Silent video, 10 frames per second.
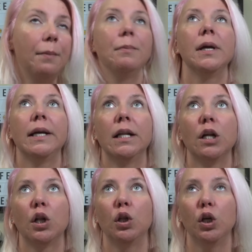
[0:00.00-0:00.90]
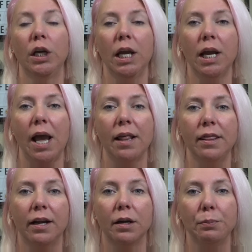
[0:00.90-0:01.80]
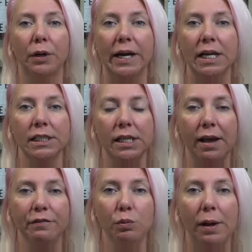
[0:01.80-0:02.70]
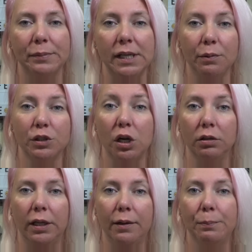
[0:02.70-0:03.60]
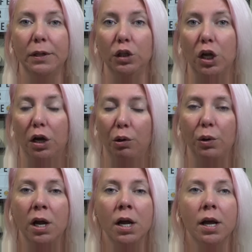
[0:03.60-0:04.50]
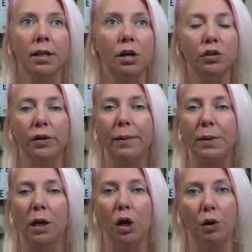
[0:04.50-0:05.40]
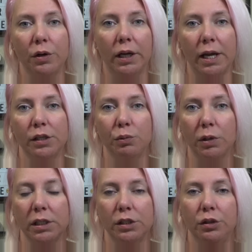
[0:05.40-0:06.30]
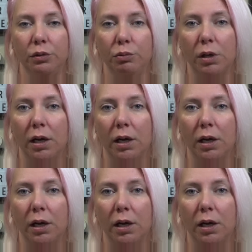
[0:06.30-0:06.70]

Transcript: in looking at their brand, they have a website which I'll link below. They also gave me a code in case you wanted to